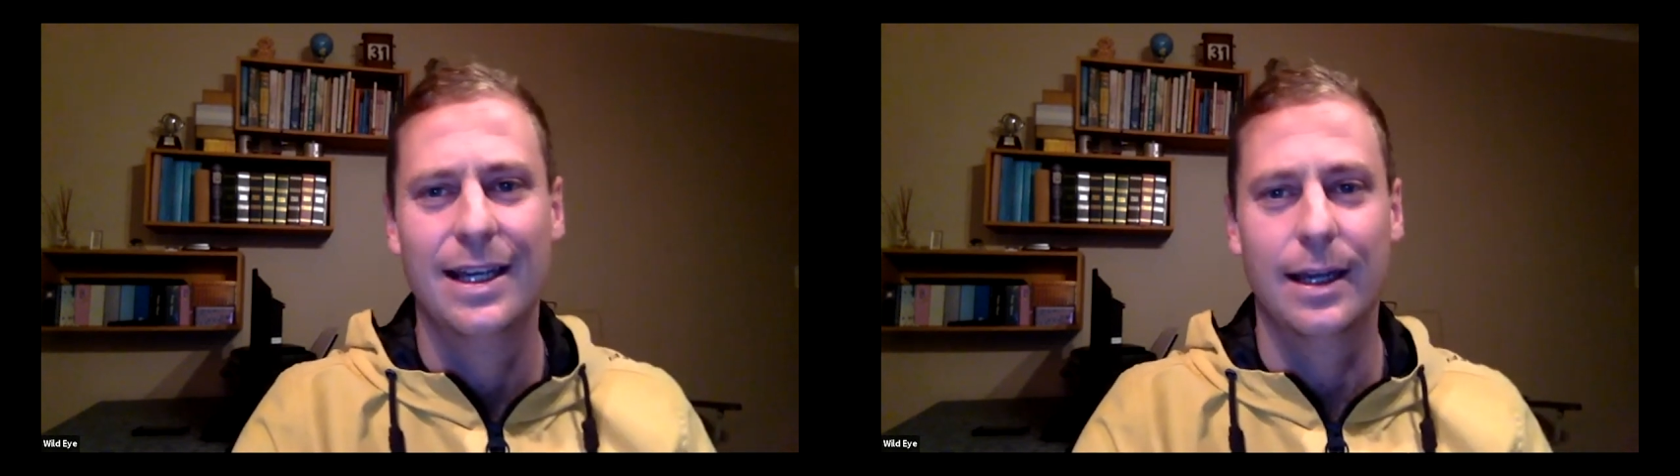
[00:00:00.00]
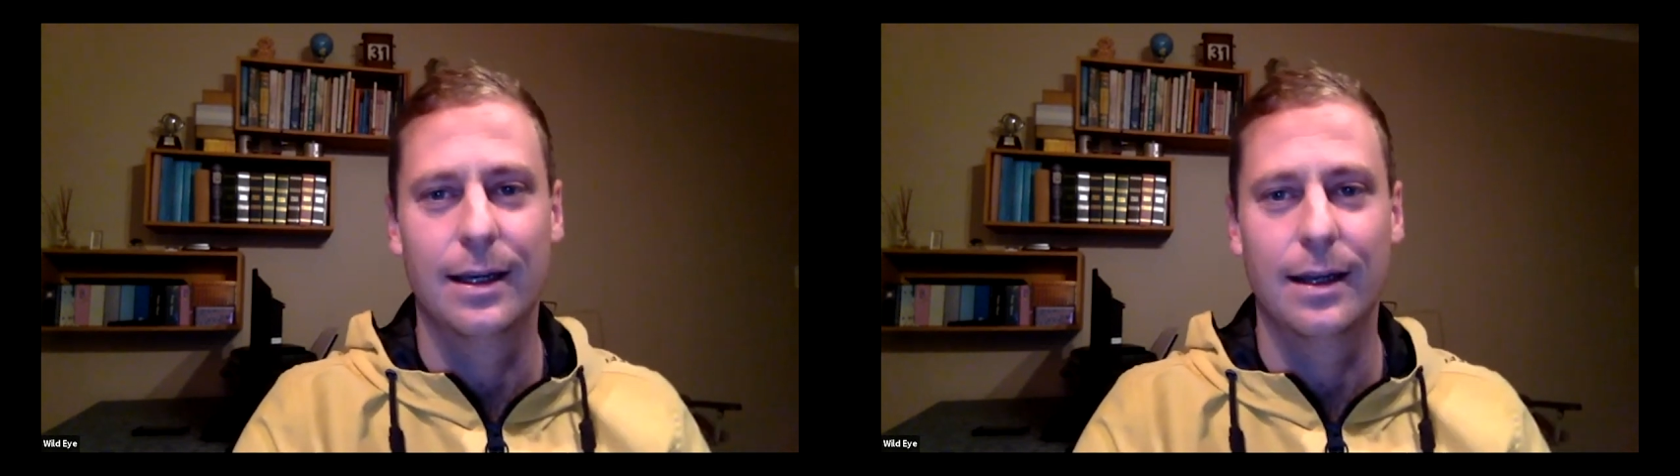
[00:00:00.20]

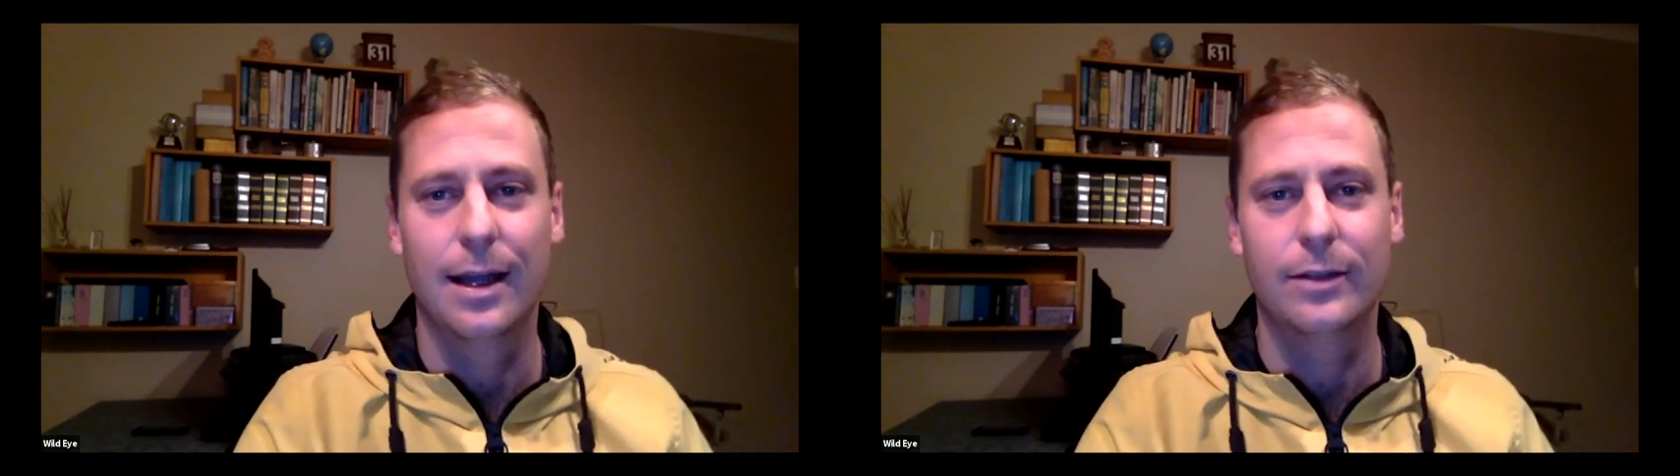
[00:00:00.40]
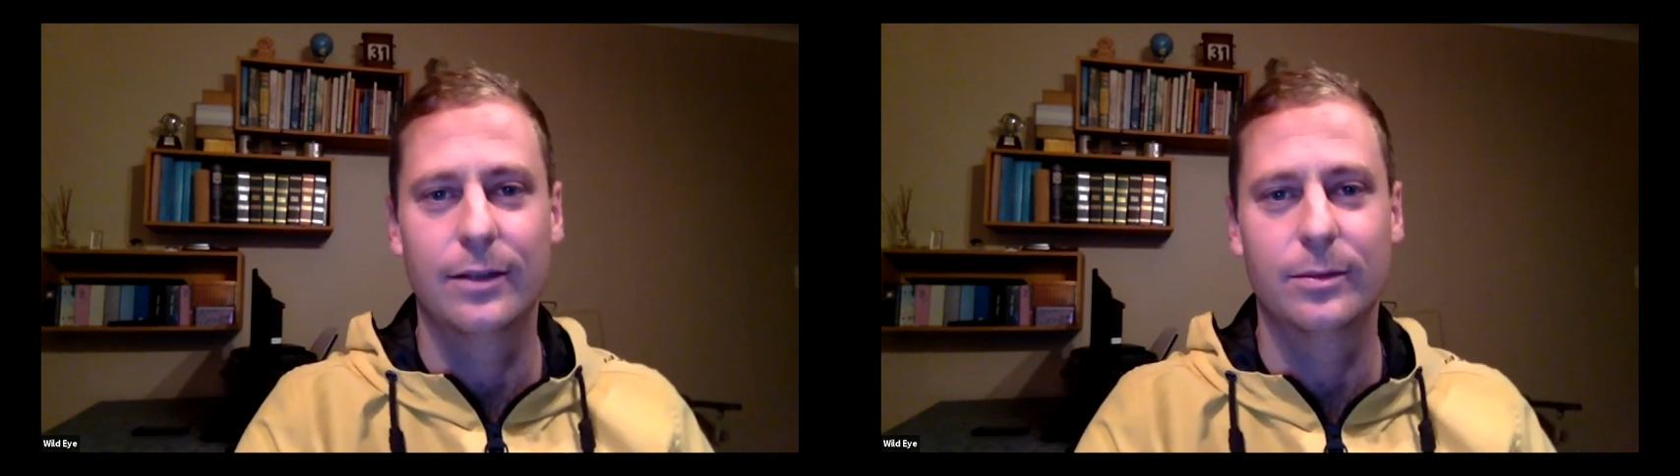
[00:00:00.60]
and
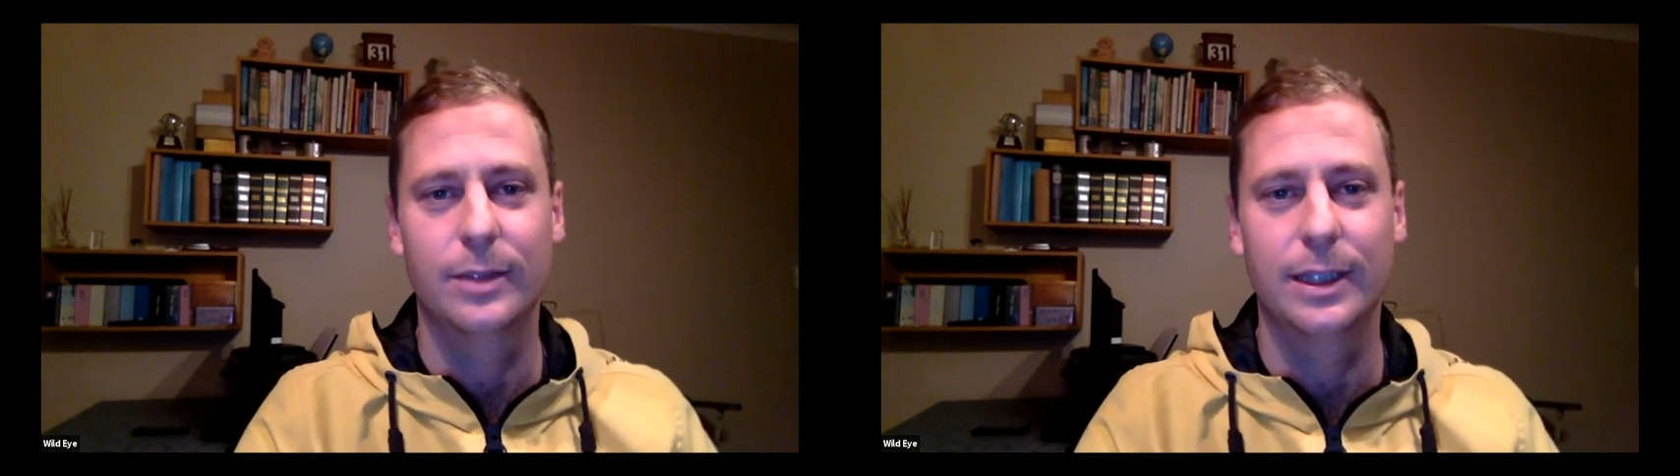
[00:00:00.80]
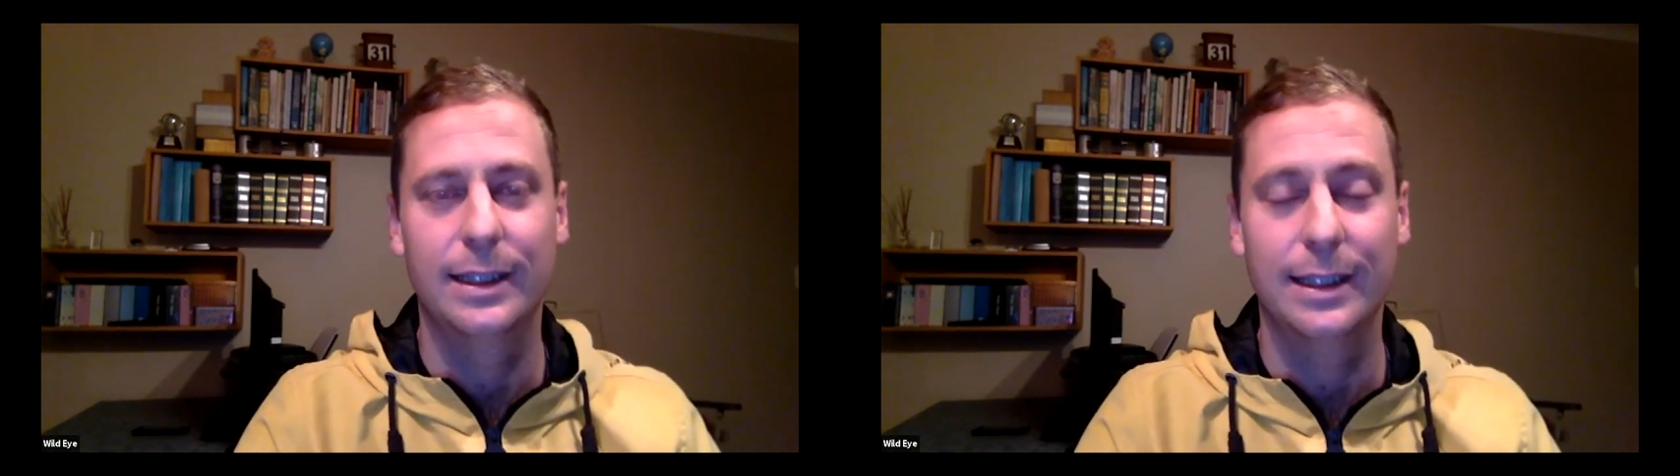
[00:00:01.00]
Lightroom
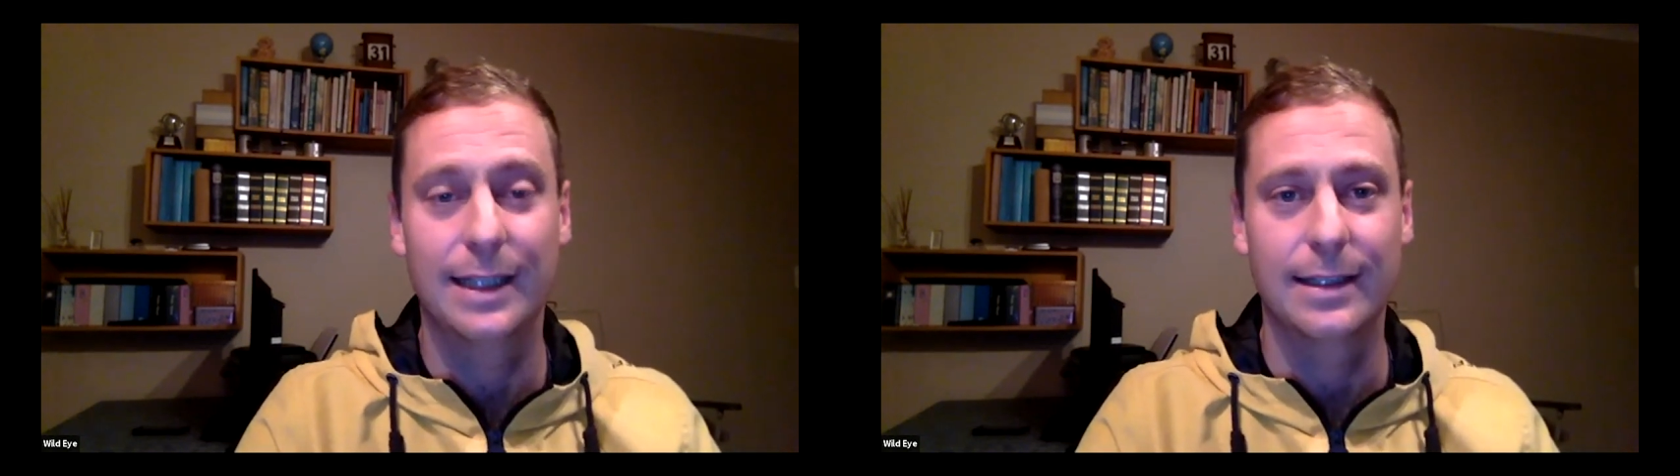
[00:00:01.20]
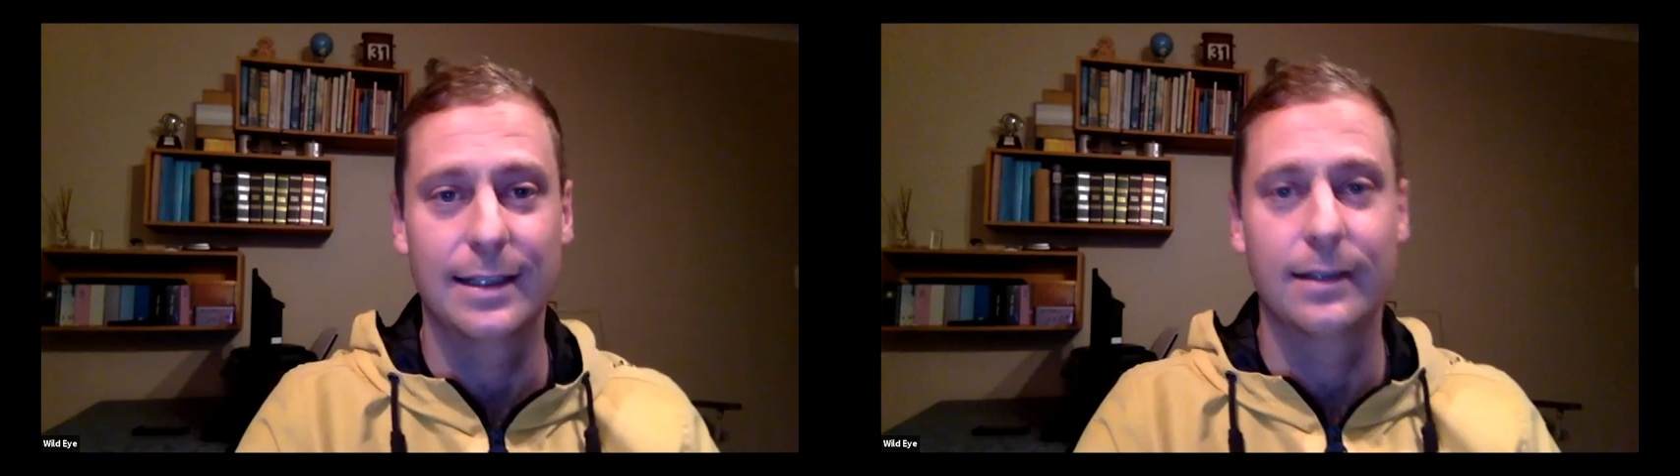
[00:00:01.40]
CC
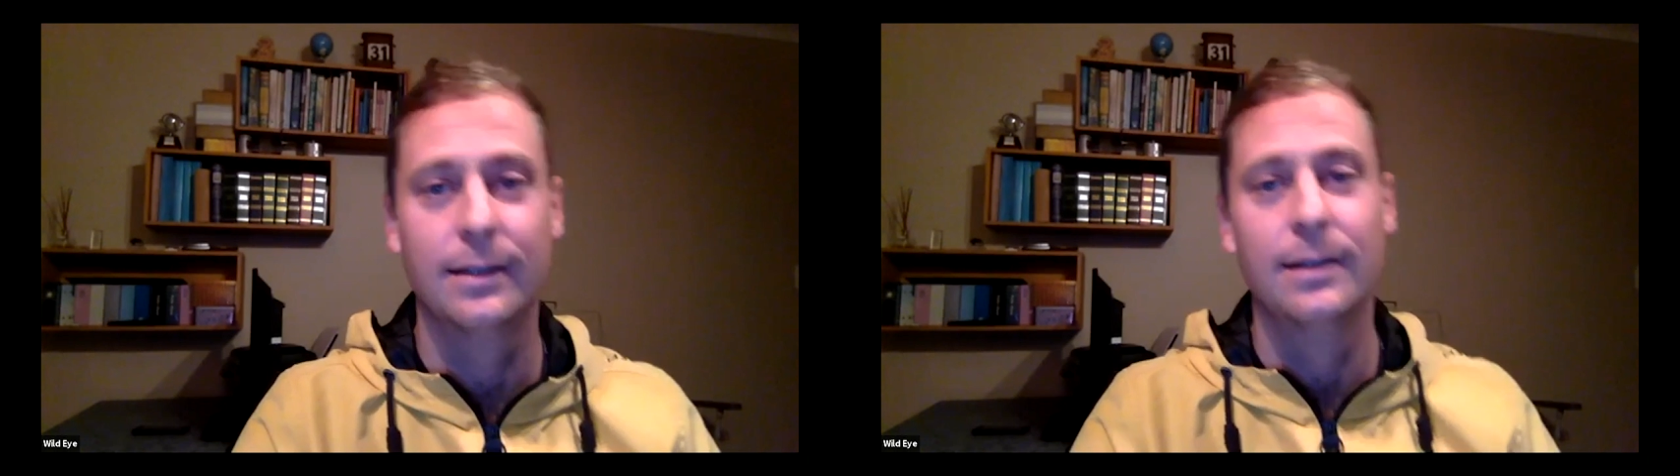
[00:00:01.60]
Classic?